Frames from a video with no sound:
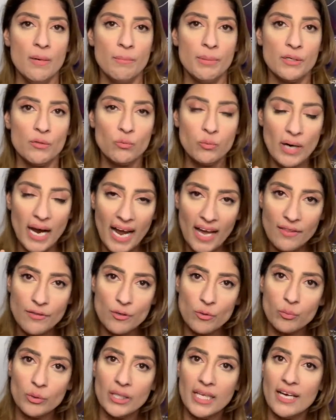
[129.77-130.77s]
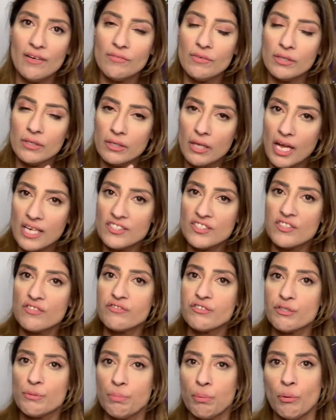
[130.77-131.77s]
but rather we'll have lots
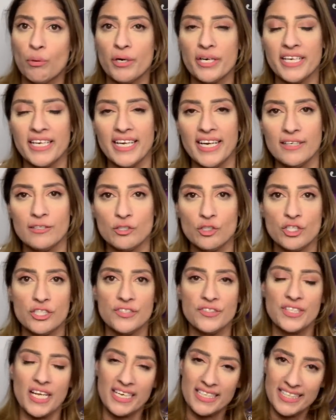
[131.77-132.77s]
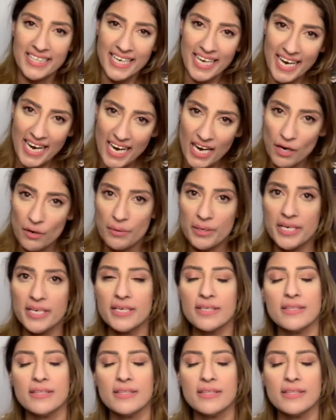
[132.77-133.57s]
of supporting energies that carry